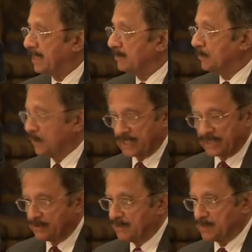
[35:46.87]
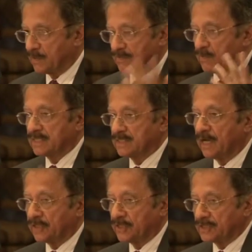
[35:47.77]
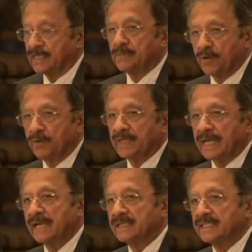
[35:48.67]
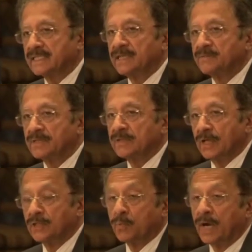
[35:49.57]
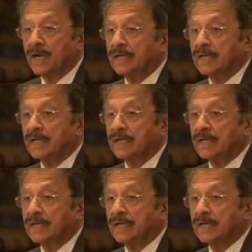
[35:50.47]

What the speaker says: which, as you know, is one of the world's largest unemployment guarantee schemes in the world.